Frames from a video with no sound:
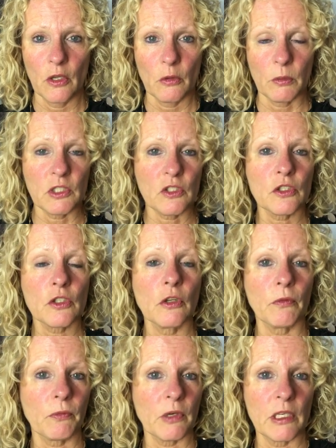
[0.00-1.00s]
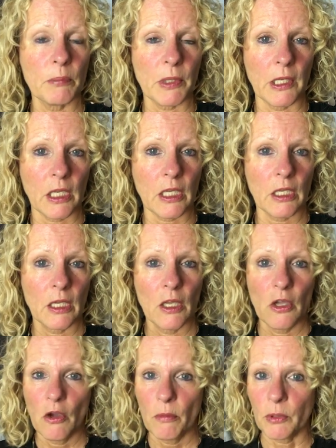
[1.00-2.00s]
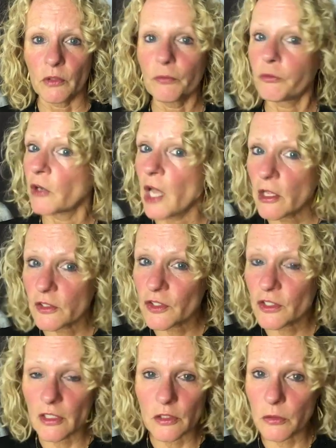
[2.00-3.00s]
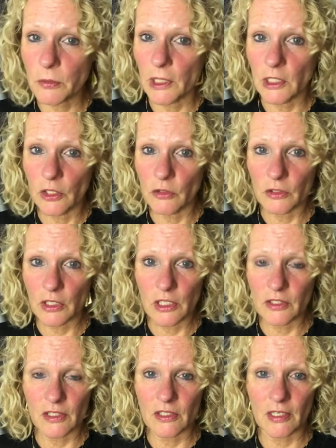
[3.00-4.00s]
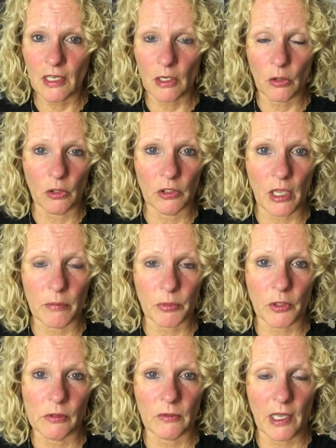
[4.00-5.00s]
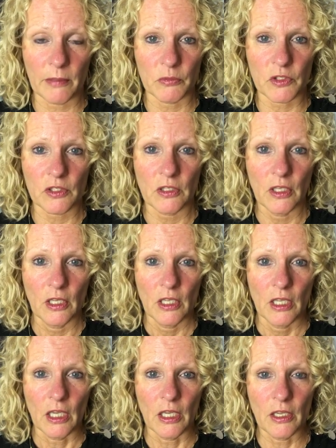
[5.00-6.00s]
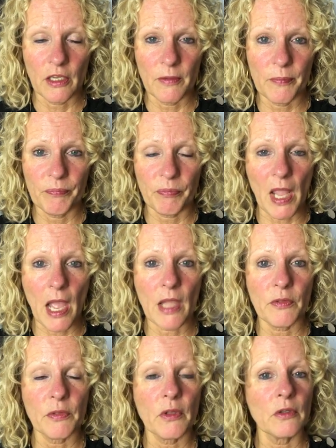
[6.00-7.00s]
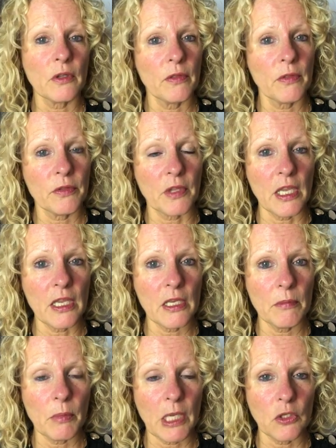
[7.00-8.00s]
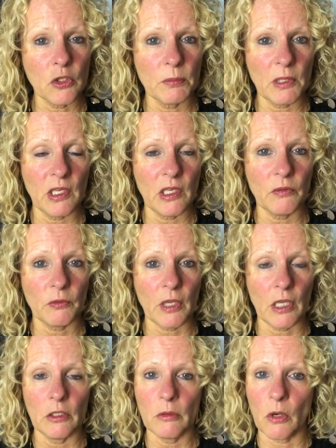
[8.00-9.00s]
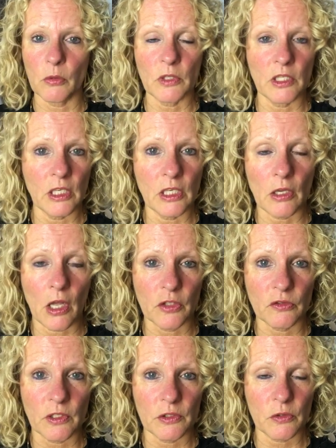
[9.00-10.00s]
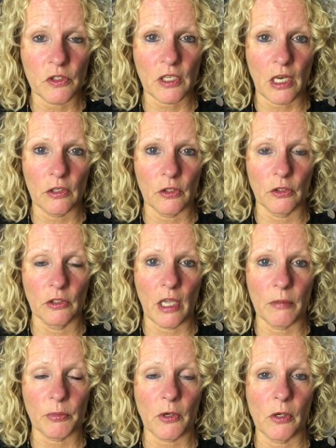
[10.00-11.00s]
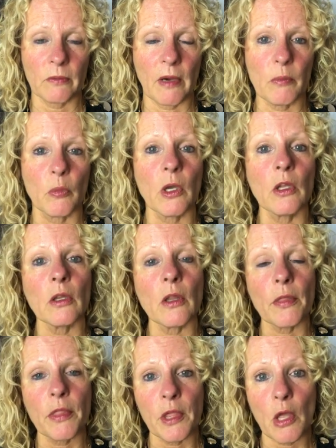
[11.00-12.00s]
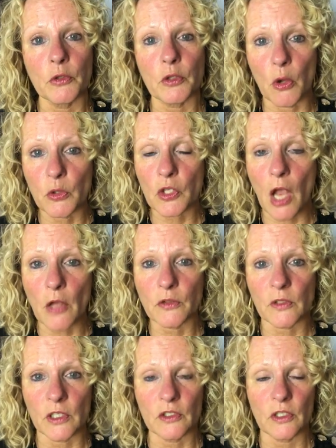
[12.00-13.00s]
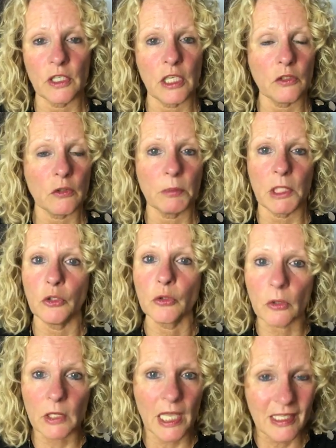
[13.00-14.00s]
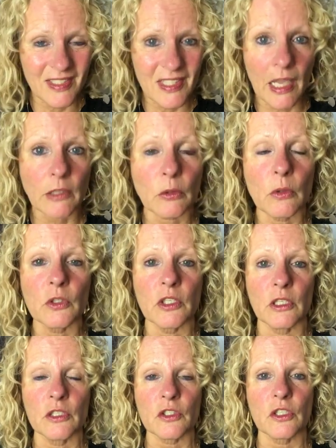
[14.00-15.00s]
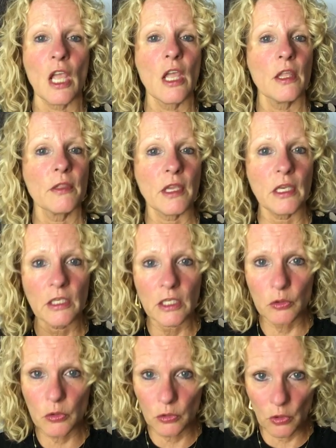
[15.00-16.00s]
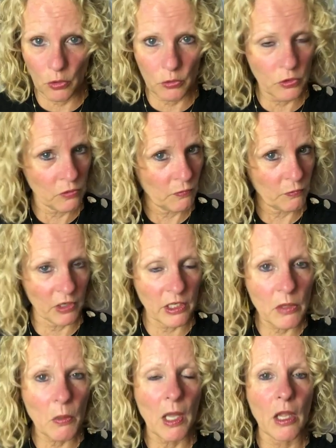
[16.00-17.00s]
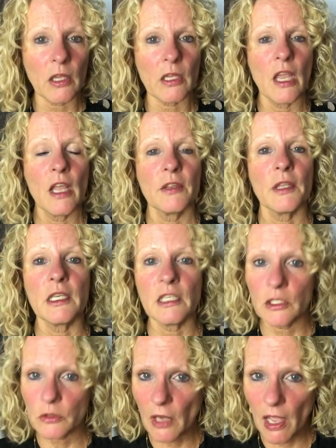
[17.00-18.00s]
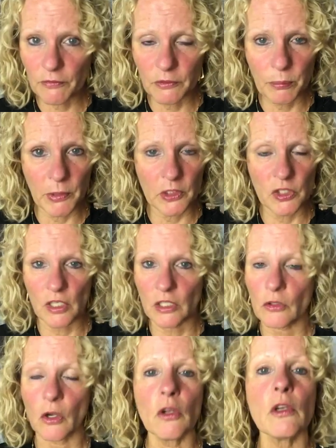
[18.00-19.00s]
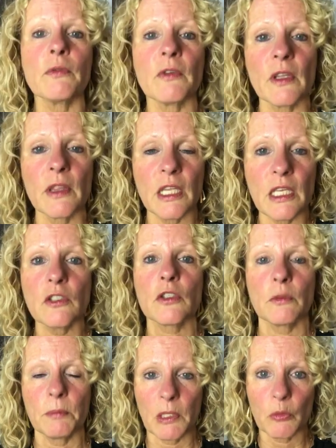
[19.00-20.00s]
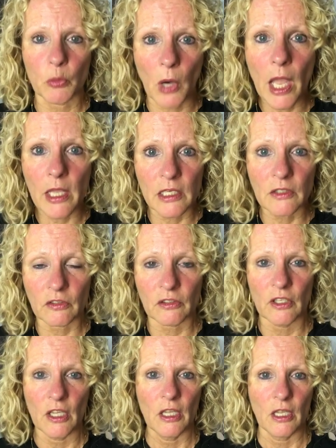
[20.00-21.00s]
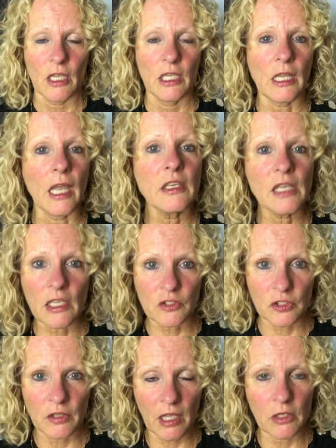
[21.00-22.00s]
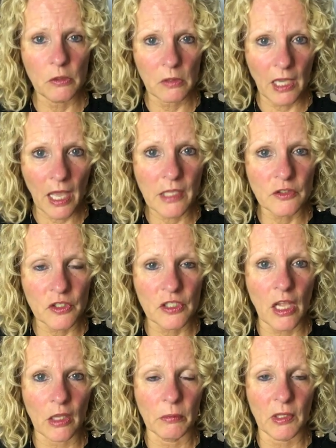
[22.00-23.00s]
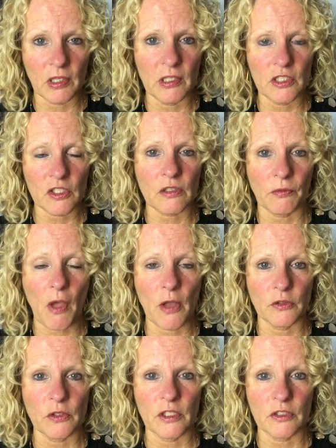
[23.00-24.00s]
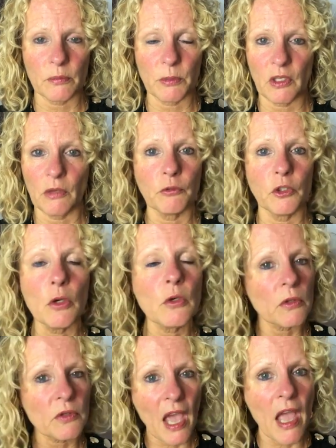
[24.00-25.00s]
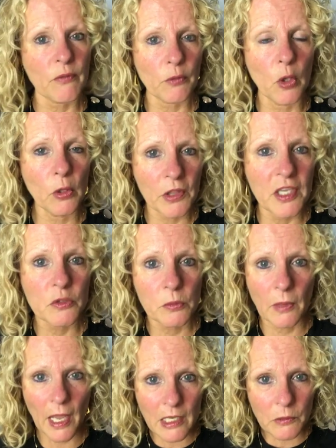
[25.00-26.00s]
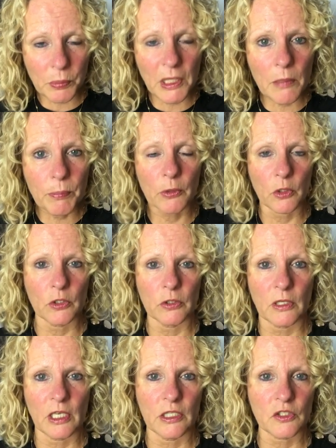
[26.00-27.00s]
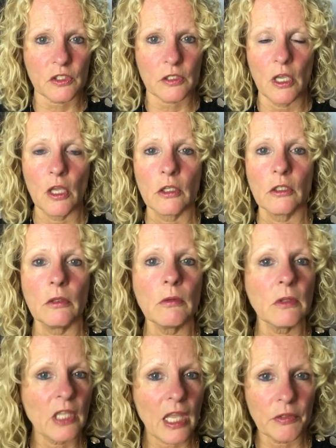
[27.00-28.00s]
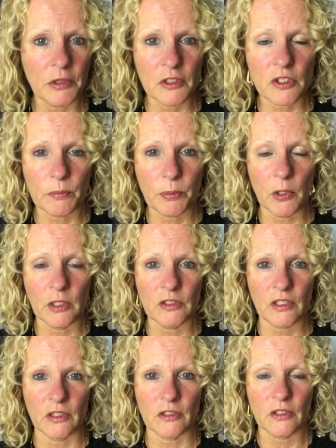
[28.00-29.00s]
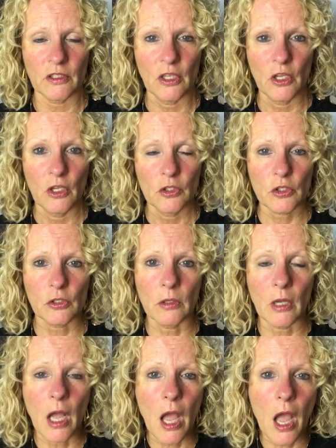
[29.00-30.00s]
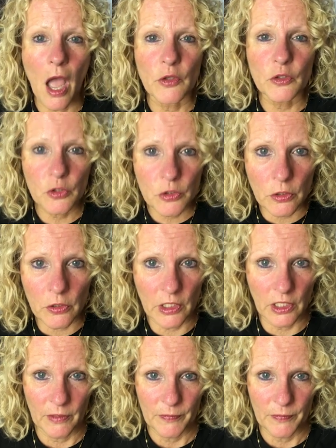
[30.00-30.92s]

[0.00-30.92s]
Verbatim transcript: which is not very big. But for us, it's really not easy selling online programs. Um, and they make you believe that you only need one hundred to sell an online program. Well, the, those one hundred need to be your exact audience. They need to know you very well. They need to have the budget. All of it needs to be right. And yes, then you can sell with a list of hundreds. But if you don't have all these right people on your list, you will get disappointed. So, sorry.